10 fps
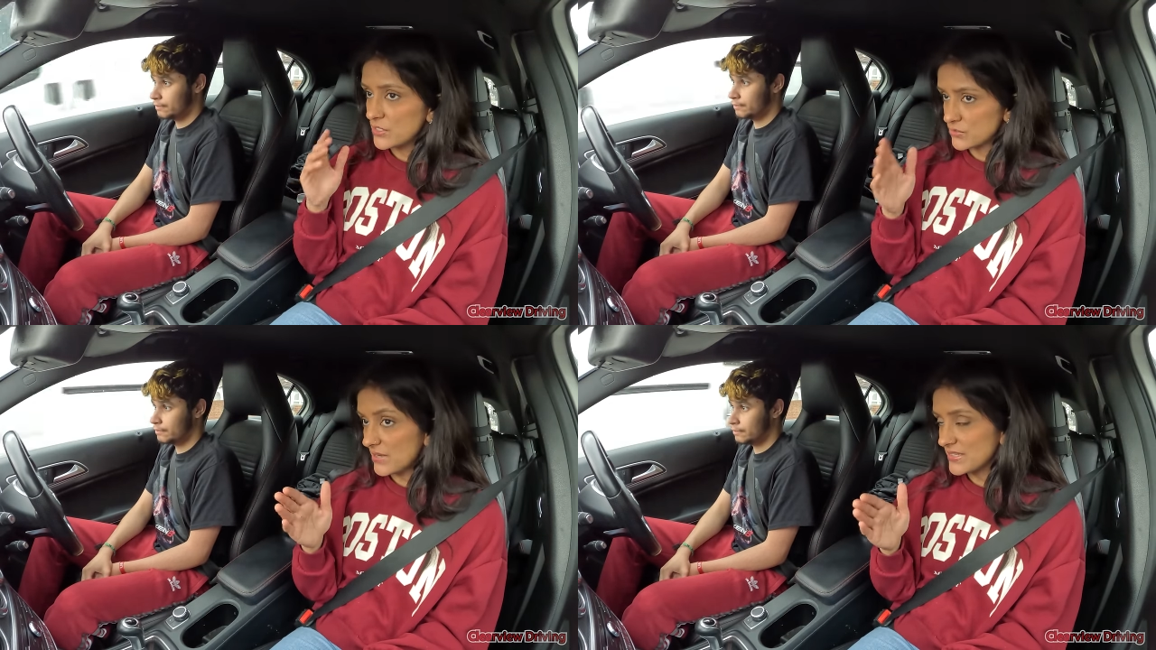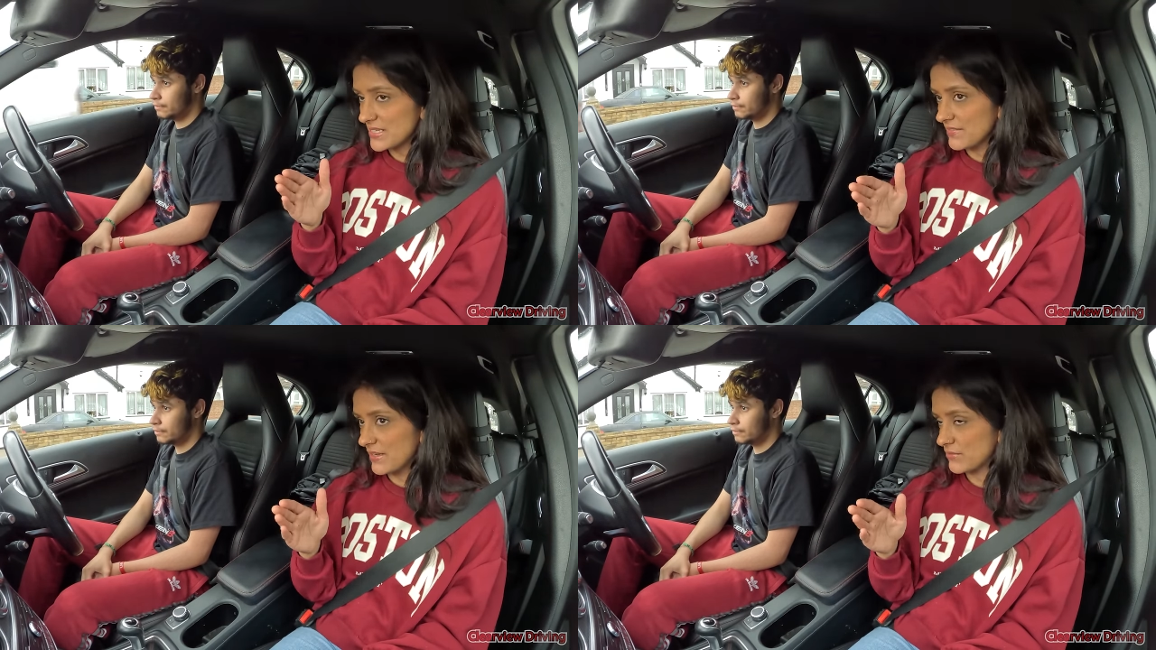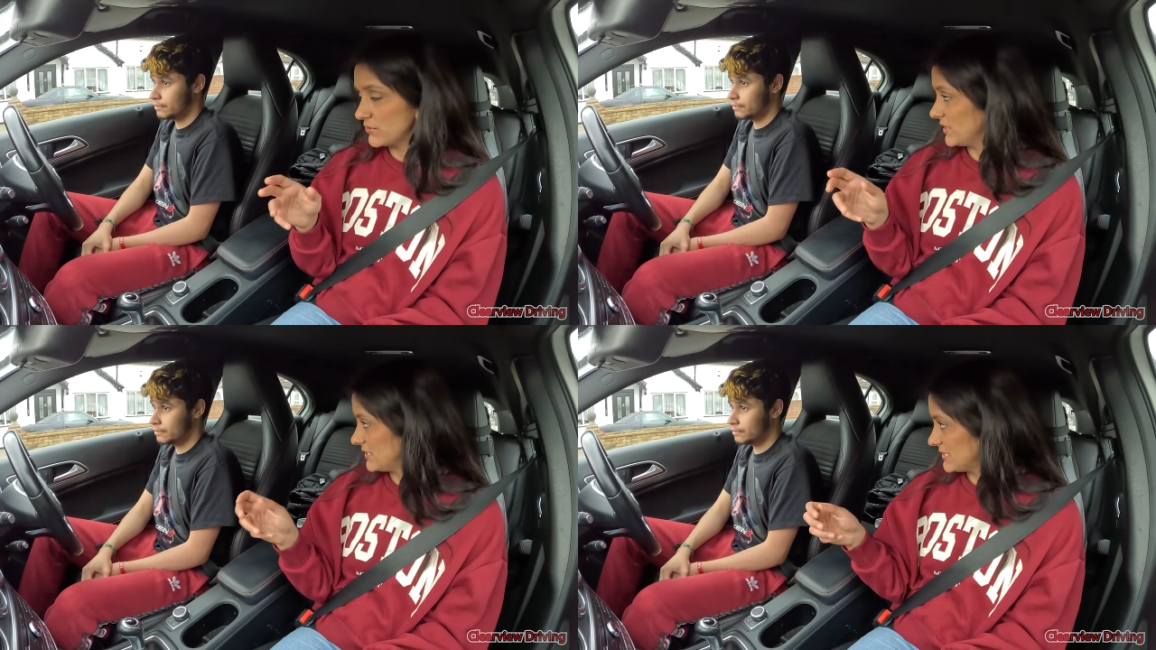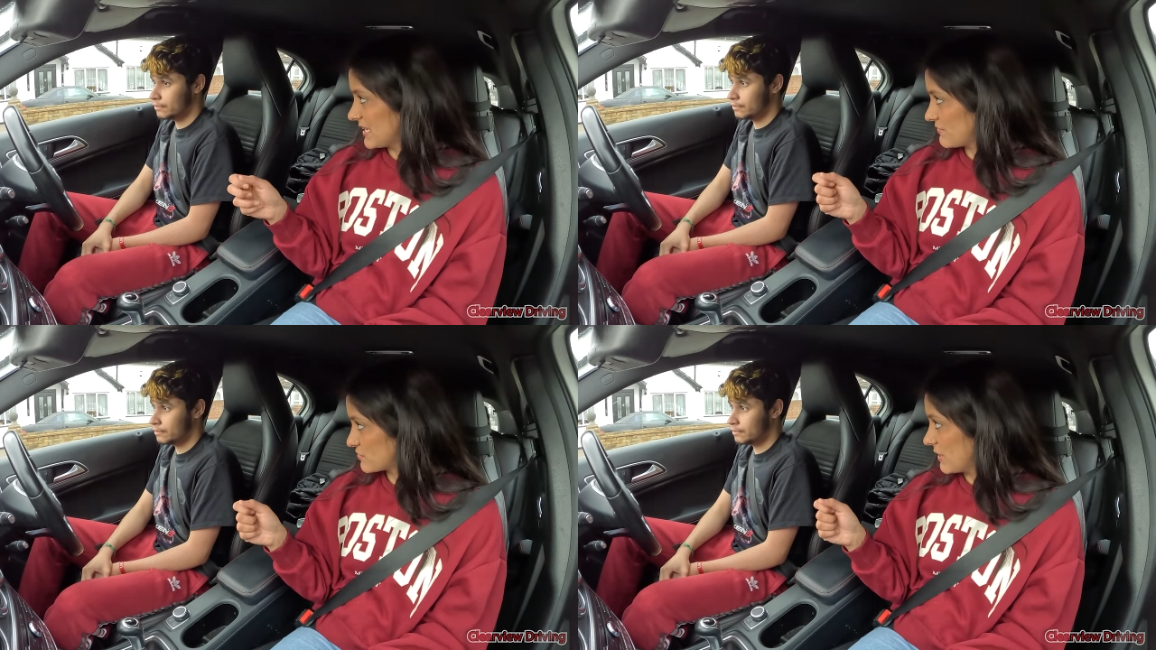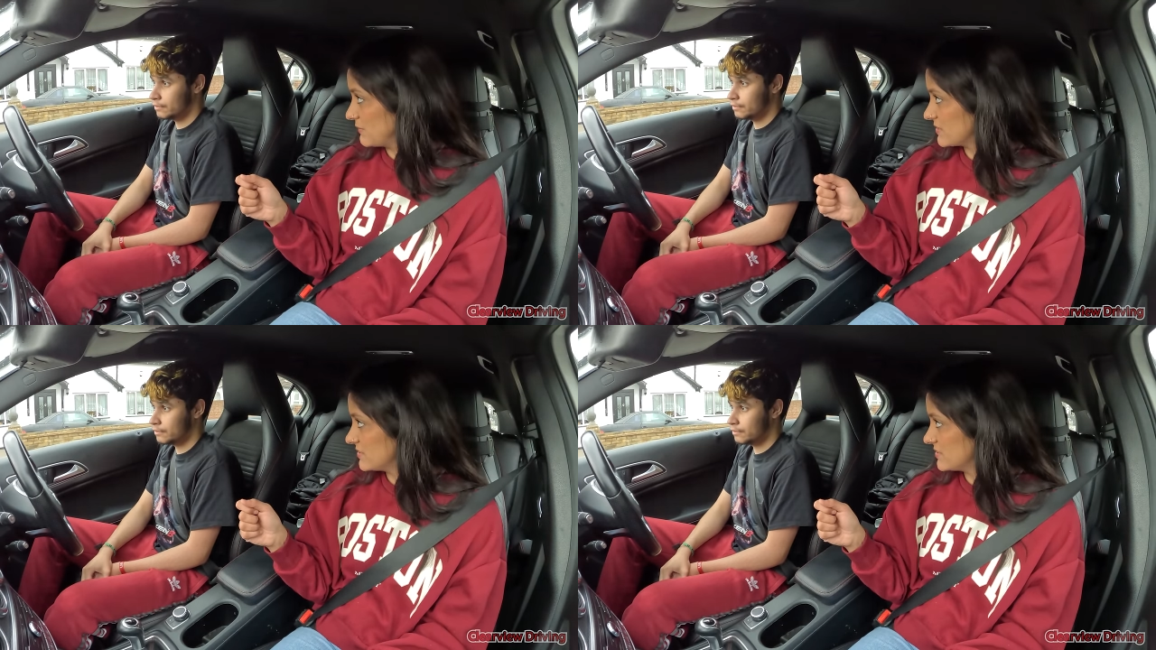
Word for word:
Speaker 1: Driving down that road, I did have to grab the